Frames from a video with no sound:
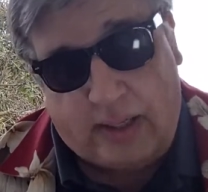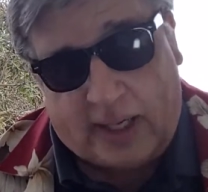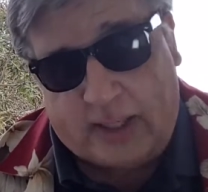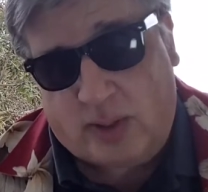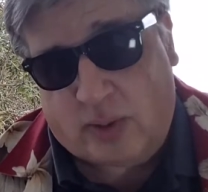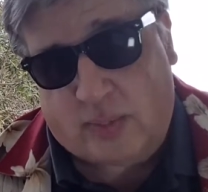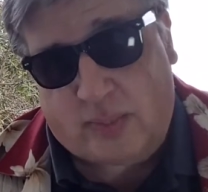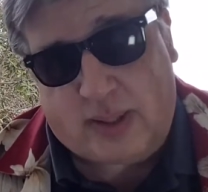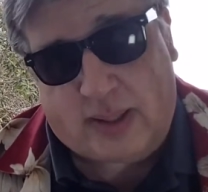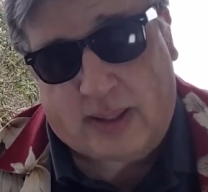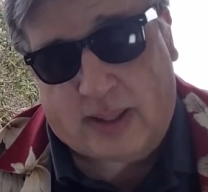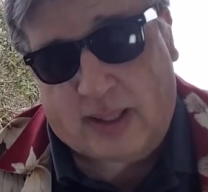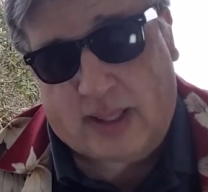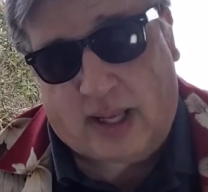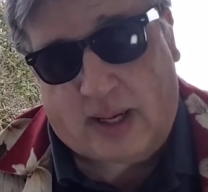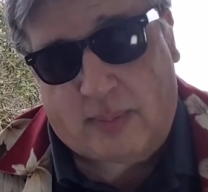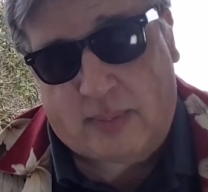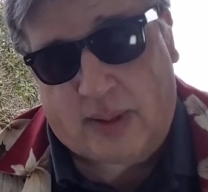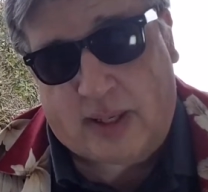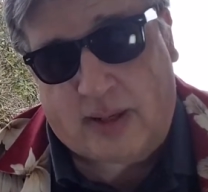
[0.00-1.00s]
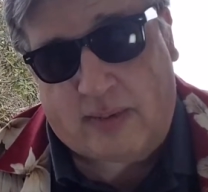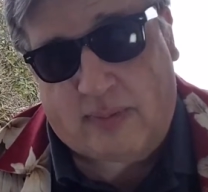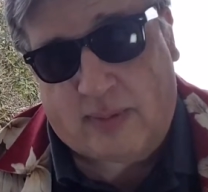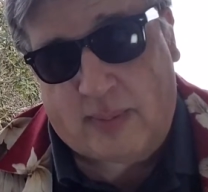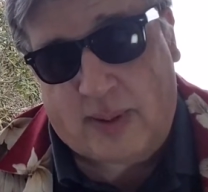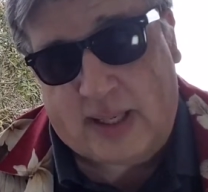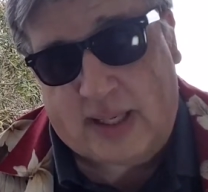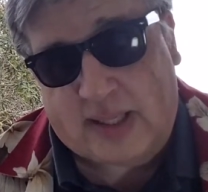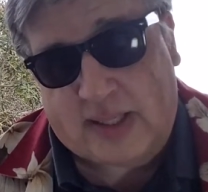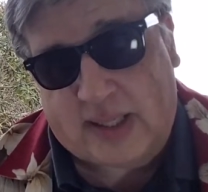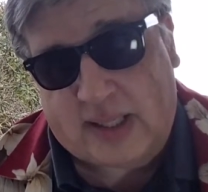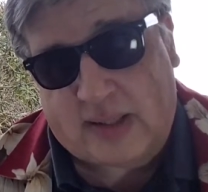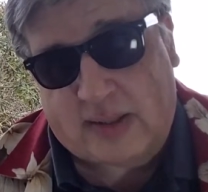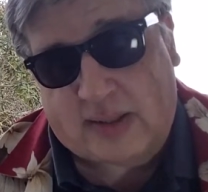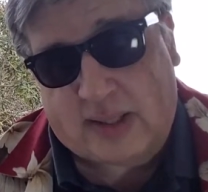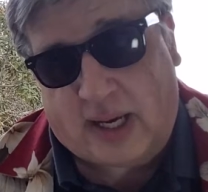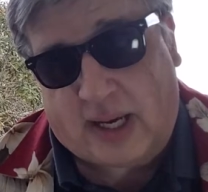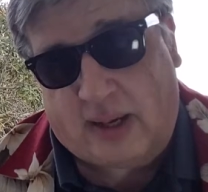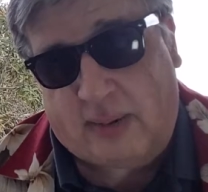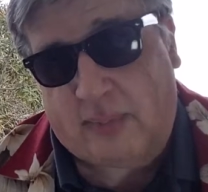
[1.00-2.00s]
I don't make a lot of money from any
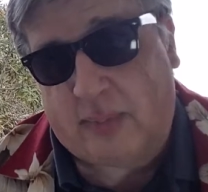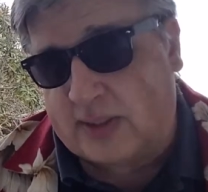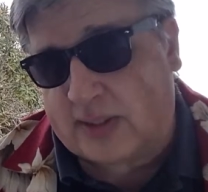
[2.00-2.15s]
single game.